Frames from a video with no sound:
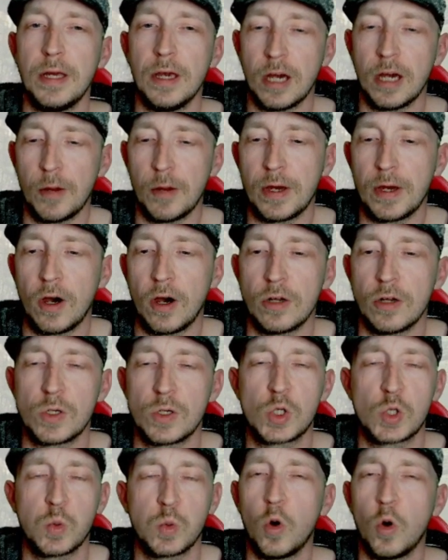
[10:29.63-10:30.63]
You're going to be kind of
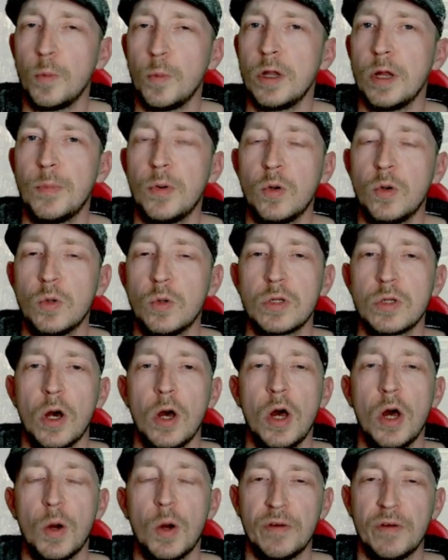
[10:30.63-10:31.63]
swarming the board
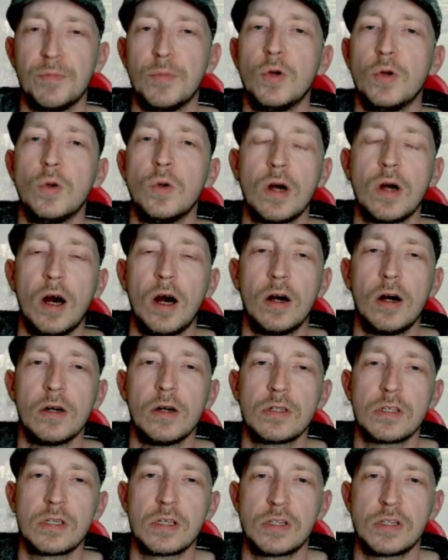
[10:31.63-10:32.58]
with more guards.